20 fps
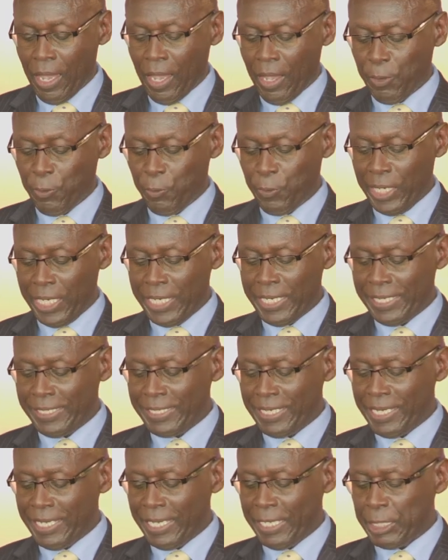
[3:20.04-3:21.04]
Willie and
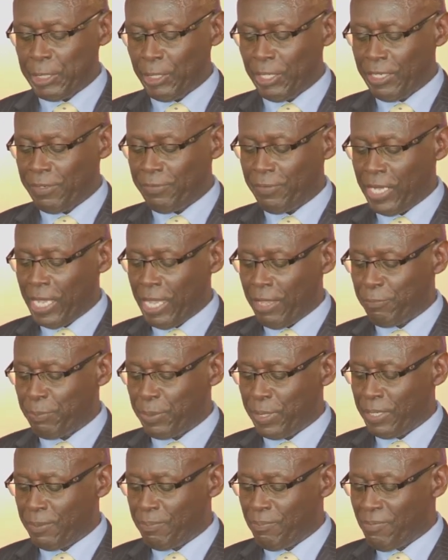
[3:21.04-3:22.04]
Elaine Oliver have
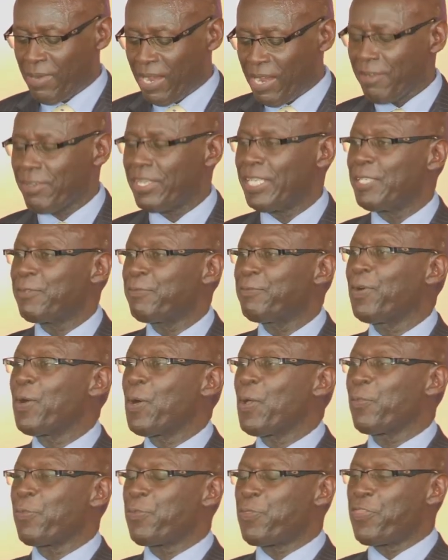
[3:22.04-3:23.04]
been married
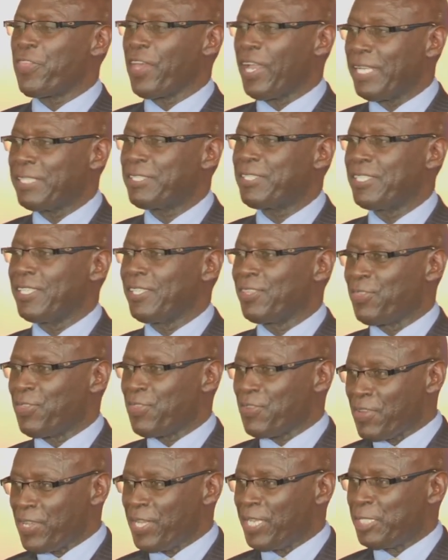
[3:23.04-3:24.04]
for
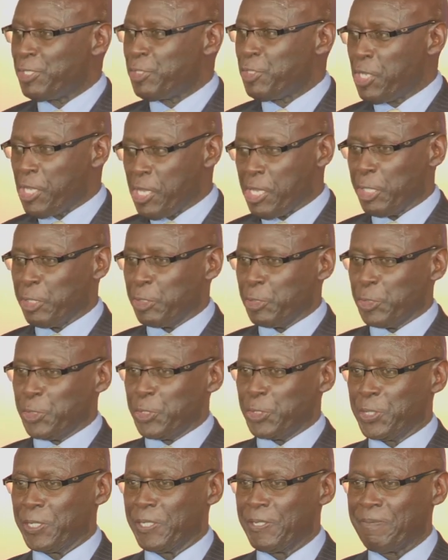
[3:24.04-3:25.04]
33
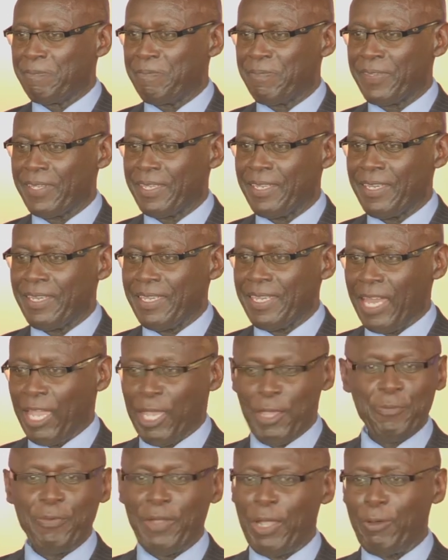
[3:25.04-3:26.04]
years. Now,
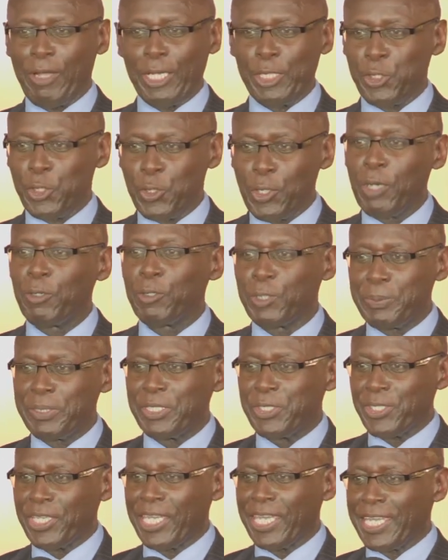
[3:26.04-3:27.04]
if I were you, I would be
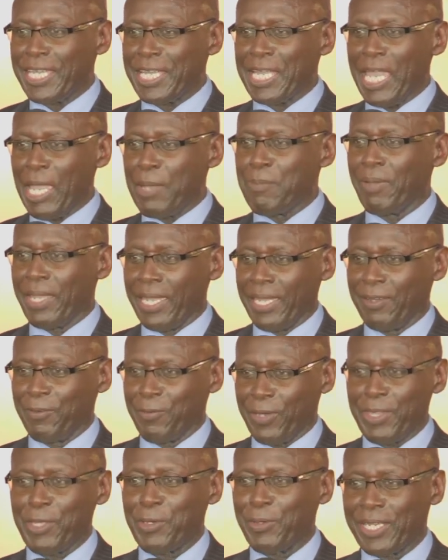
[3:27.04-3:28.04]
saying amen.
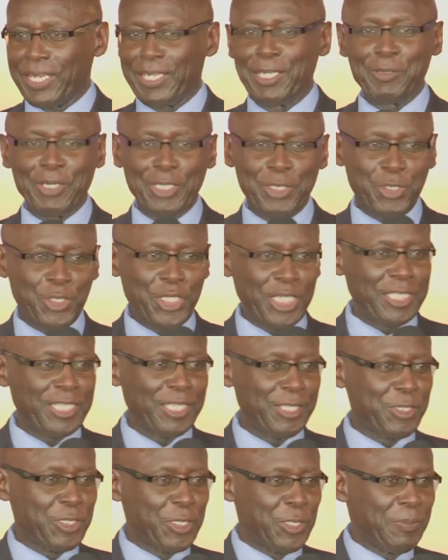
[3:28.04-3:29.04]
Whether you are in your
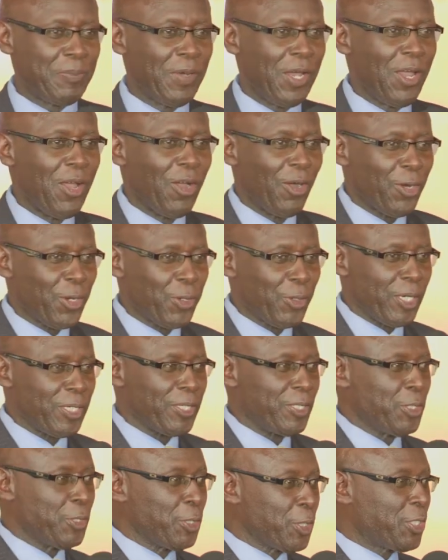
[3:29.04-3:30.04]
sitting room or on
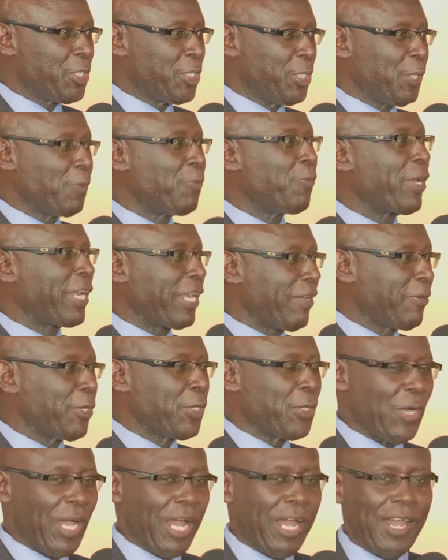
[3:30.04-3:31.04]
YouTube, wherever
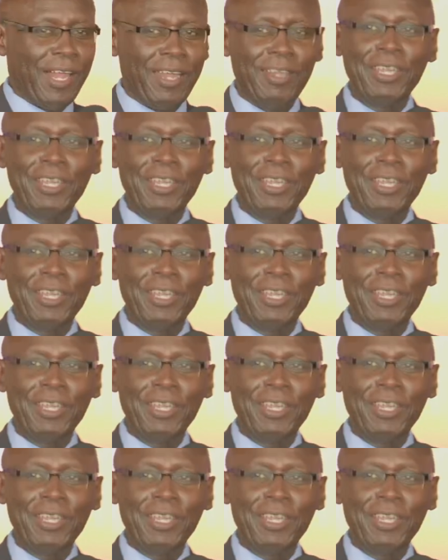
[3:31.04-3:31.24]
you are,